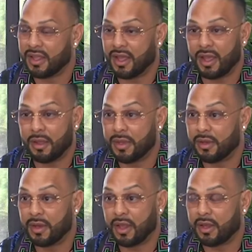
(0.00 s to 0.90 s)
Yeah, I
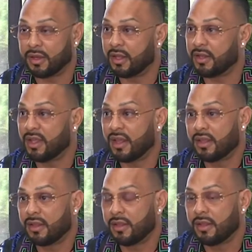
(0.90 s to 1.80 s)
mean, it, it, that
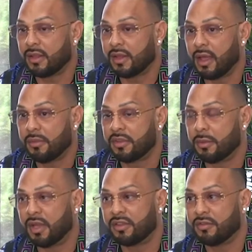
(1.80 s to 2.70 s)
it happens to the
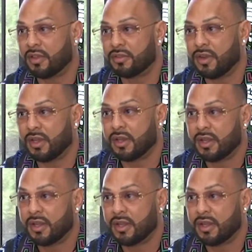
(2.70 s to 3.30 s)
best of us, right?